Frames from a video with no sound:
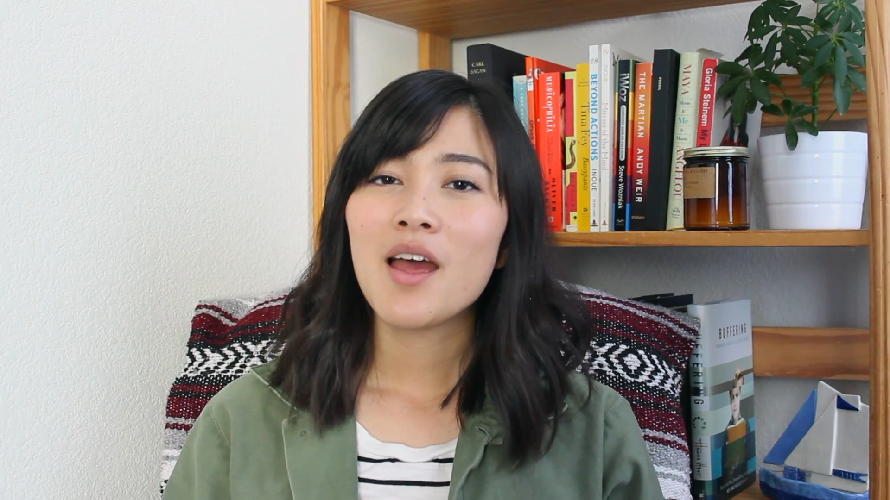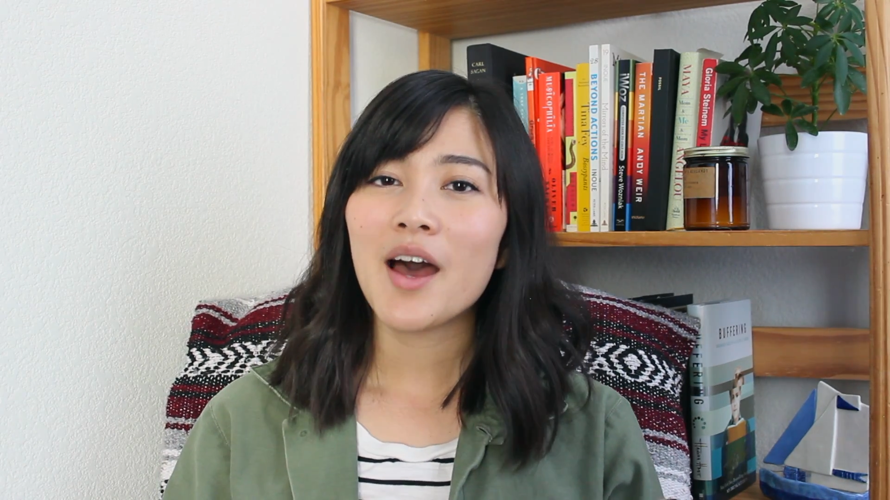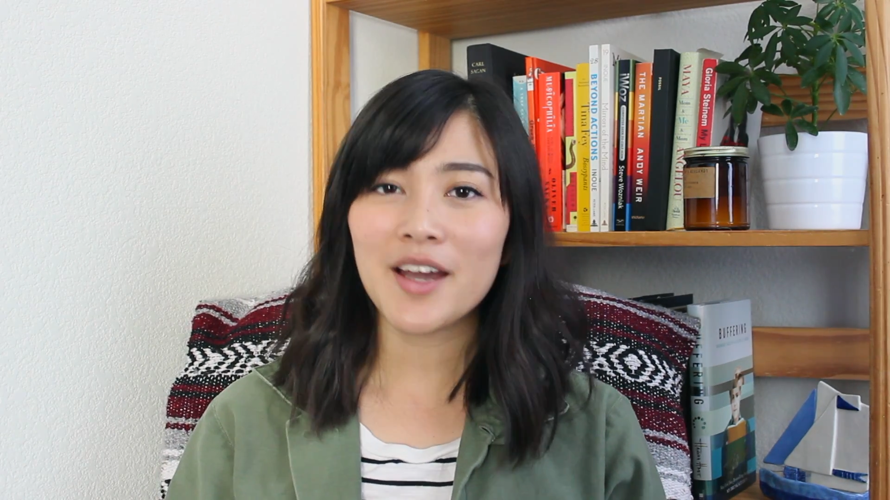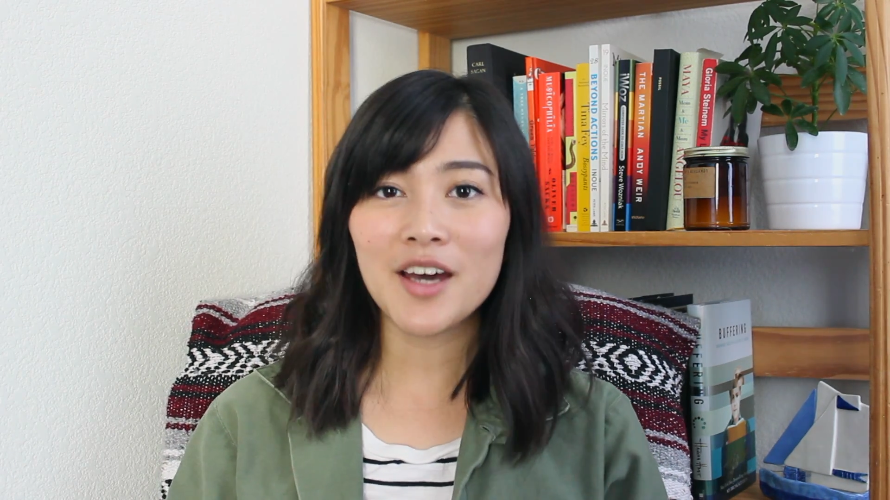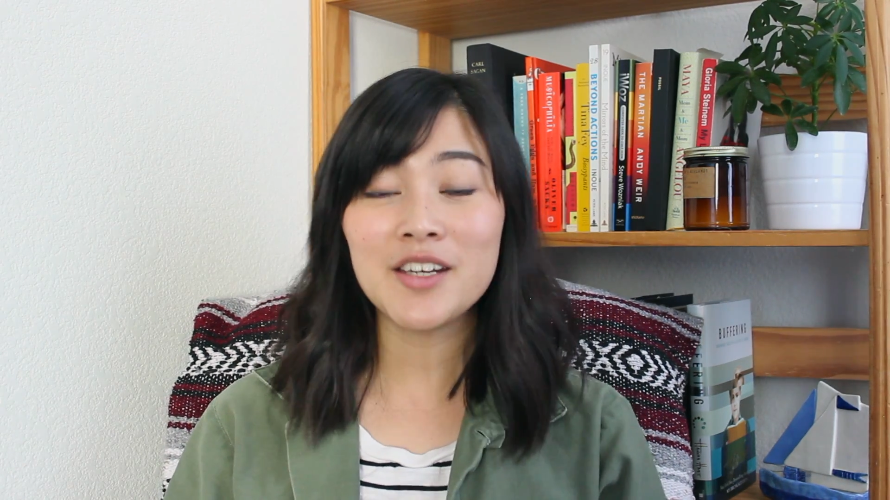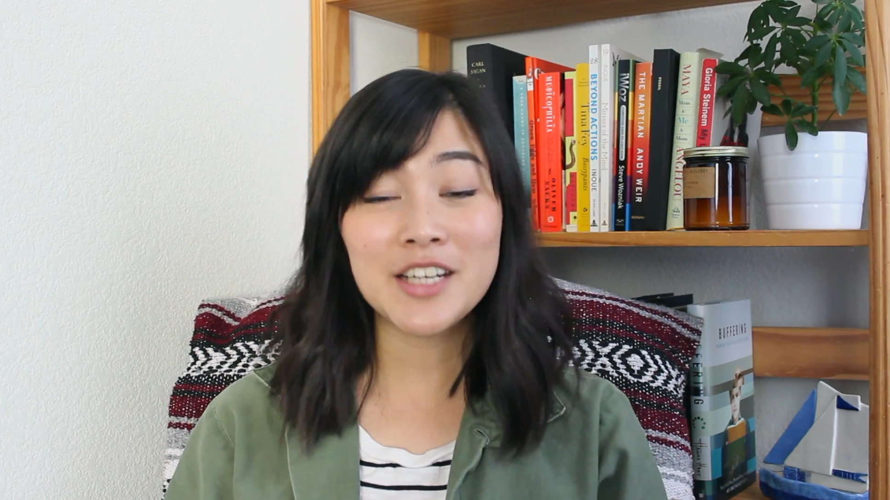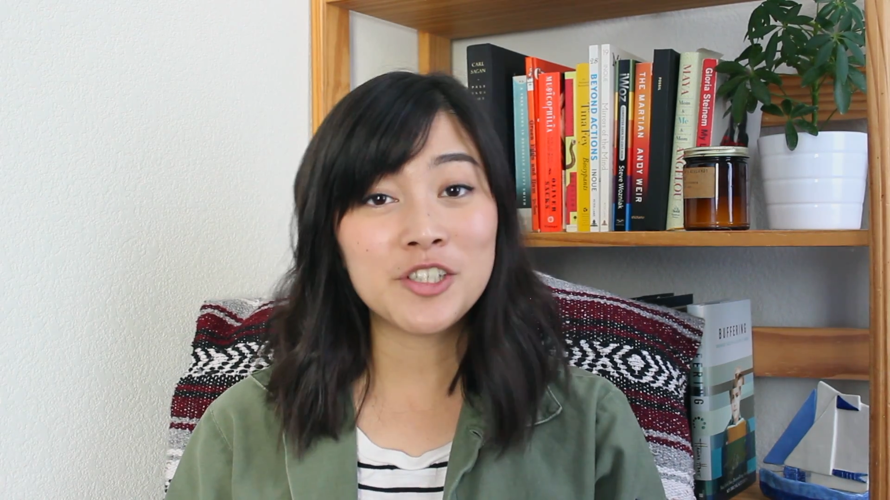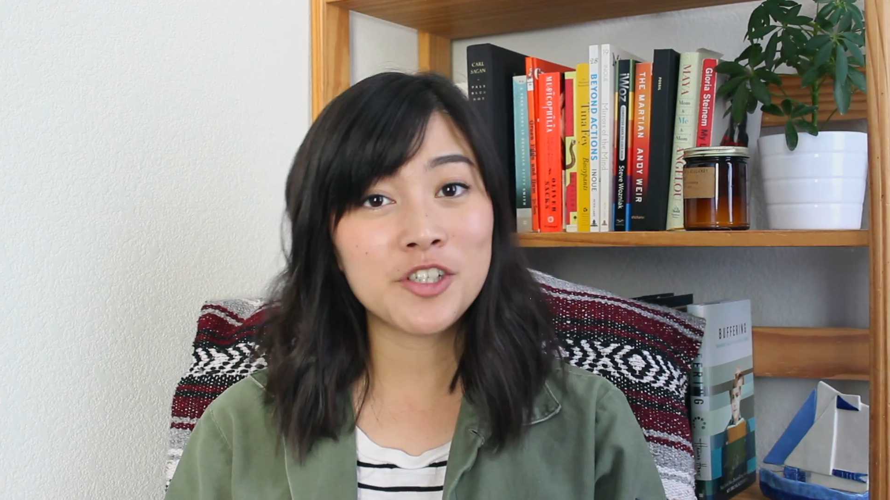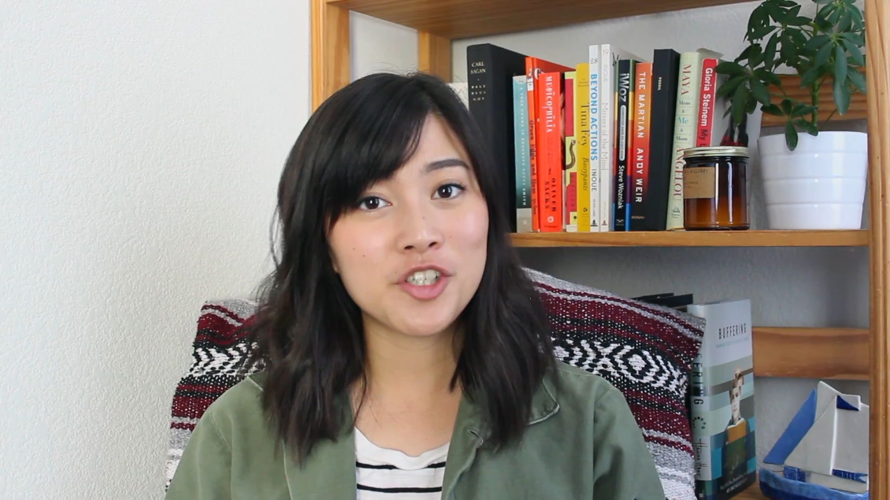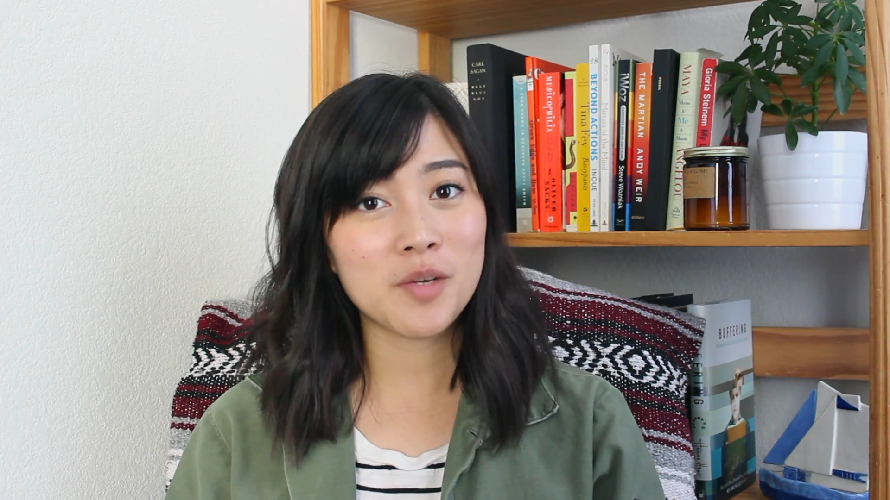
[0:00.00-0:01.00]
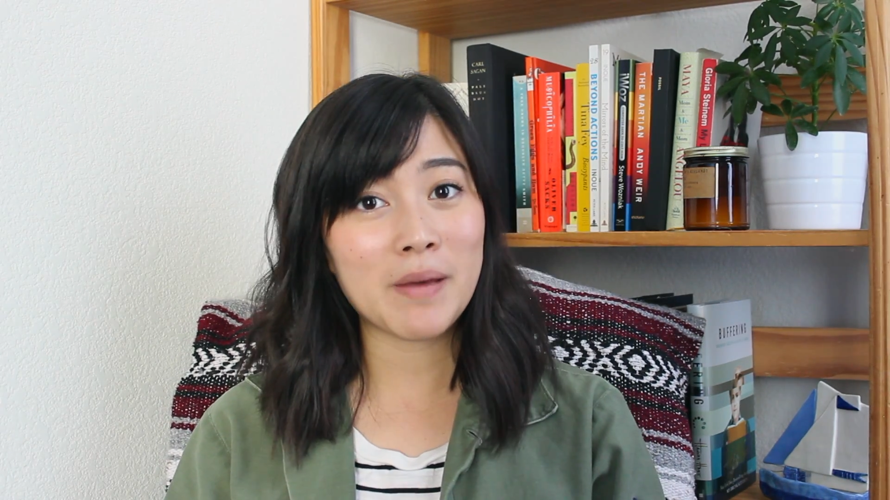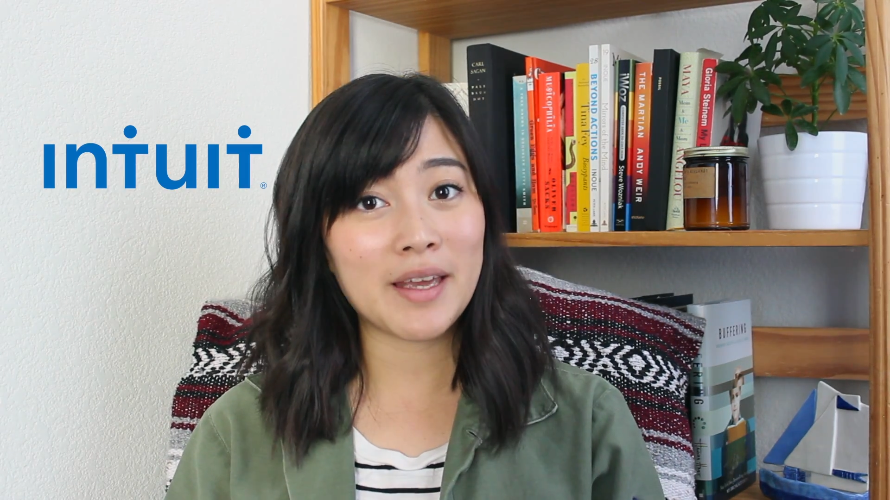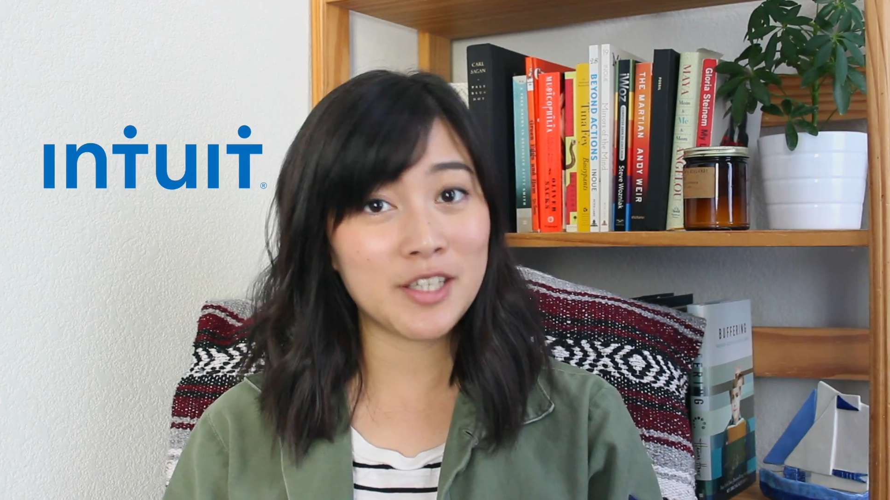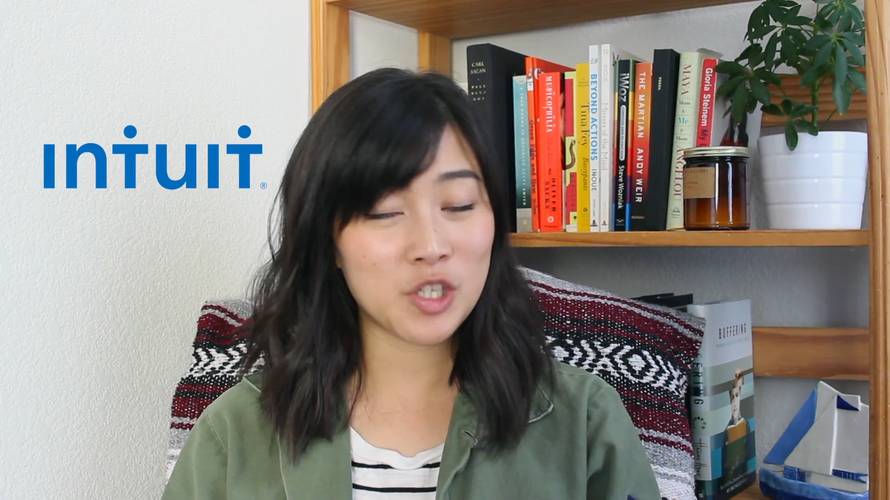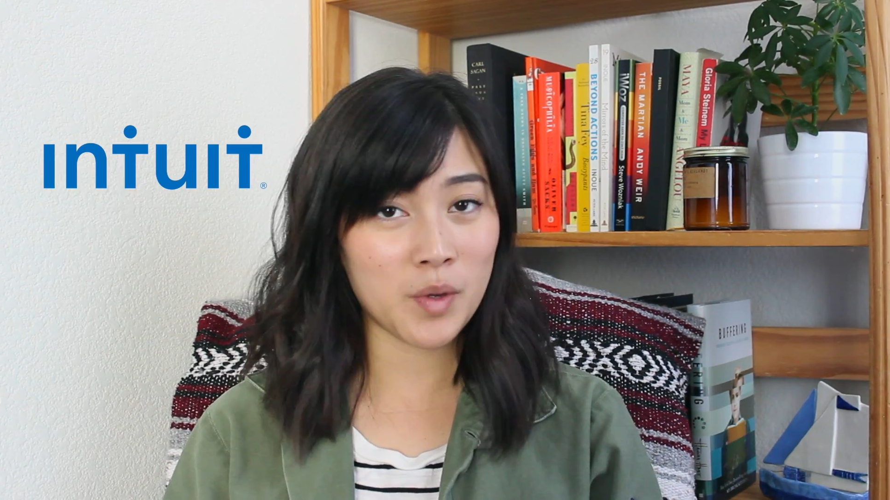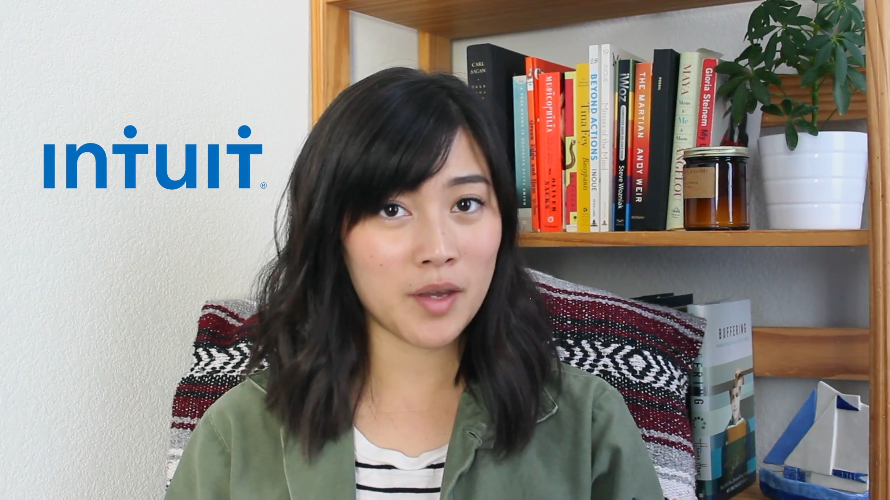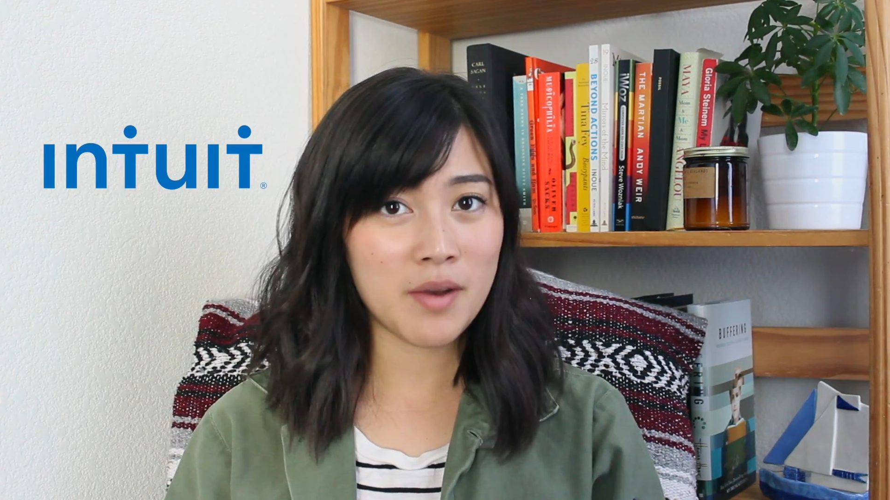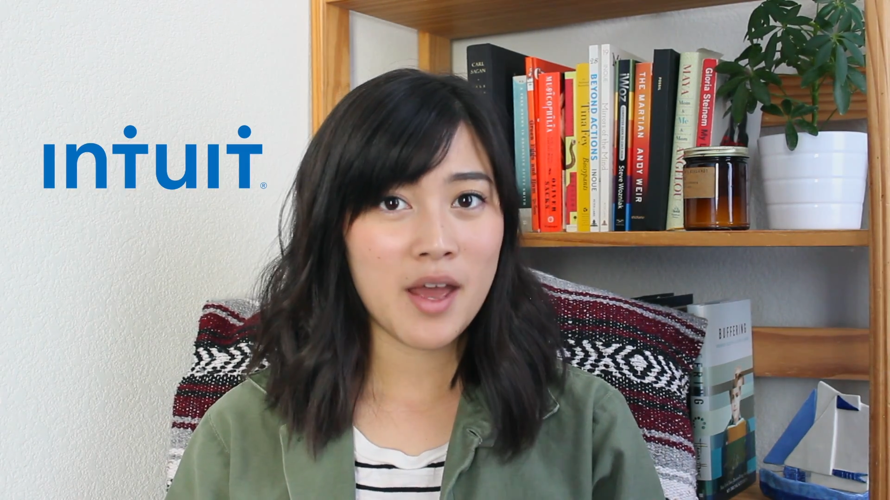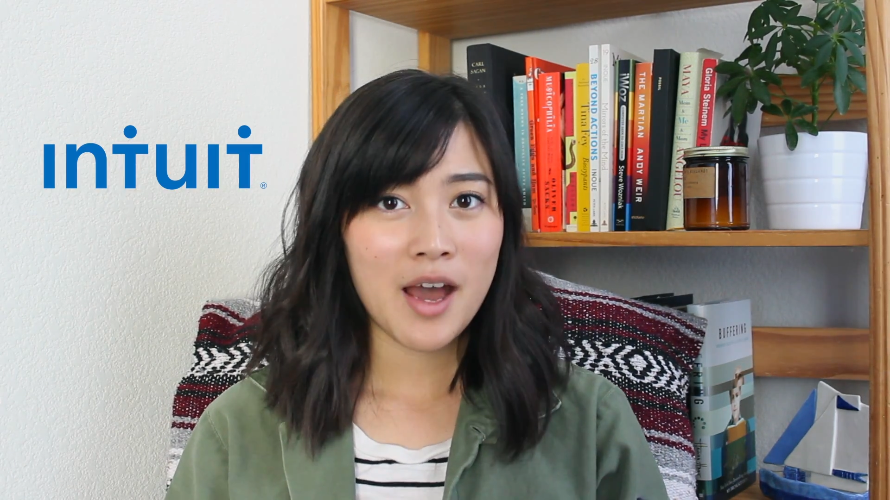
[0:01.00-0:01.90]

I got an internship at Intuit,